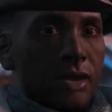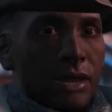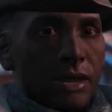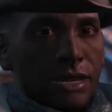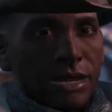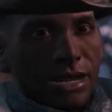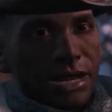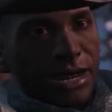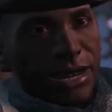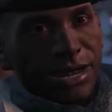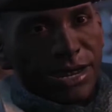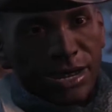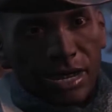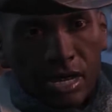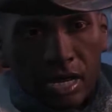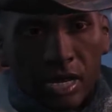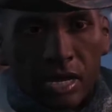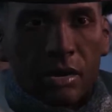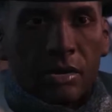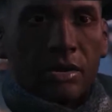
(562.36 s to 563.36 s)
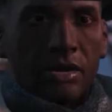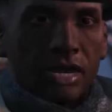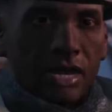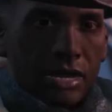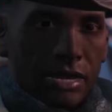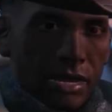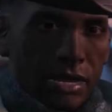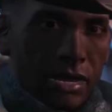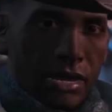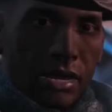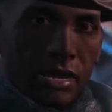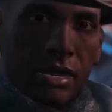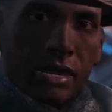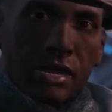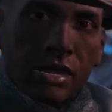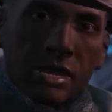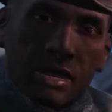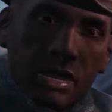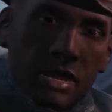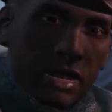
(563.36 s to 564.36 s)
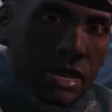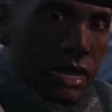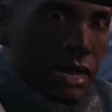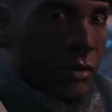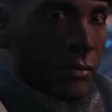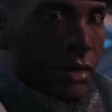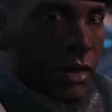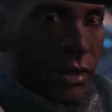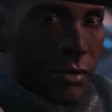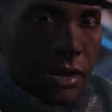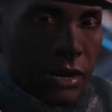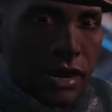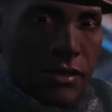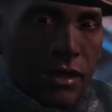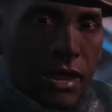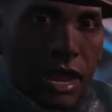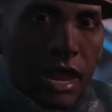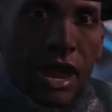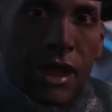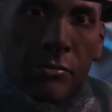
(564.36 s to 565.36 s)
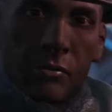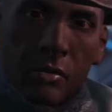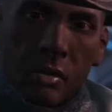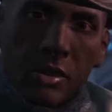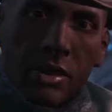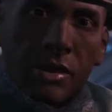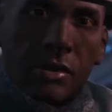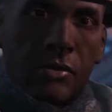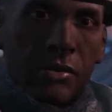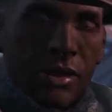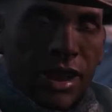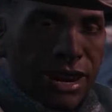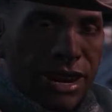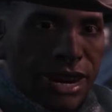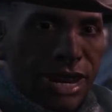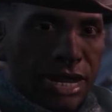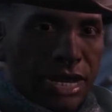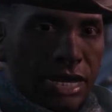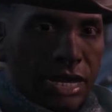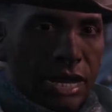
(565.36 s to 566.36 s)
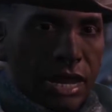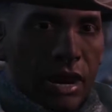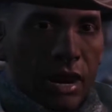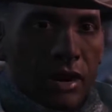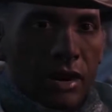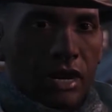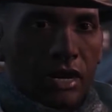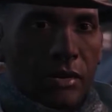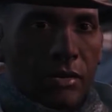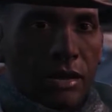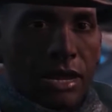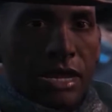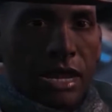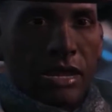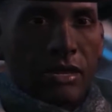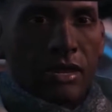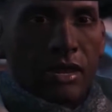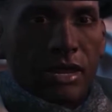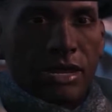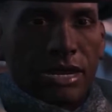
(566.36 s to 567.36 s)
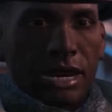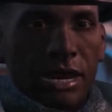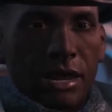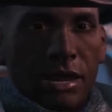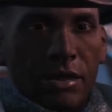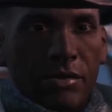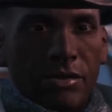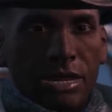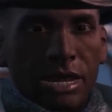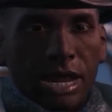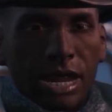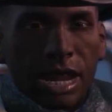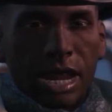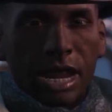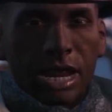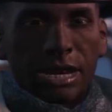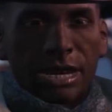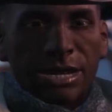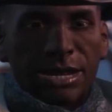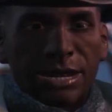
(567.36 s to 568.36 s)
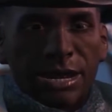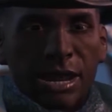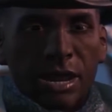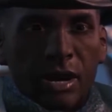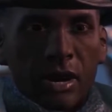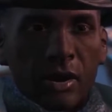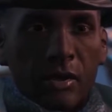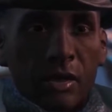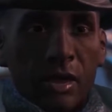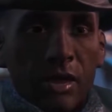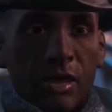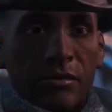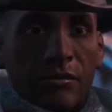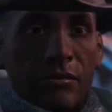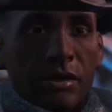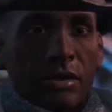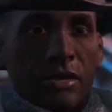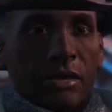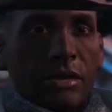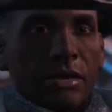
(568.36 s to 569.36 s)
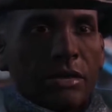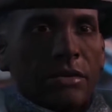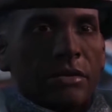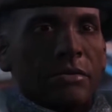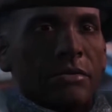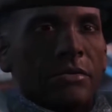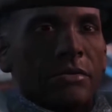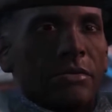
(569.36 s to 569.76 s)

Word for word: We're citizen soldiers. The people of the Commonwealth banding together to protect ourselves and decide our own future.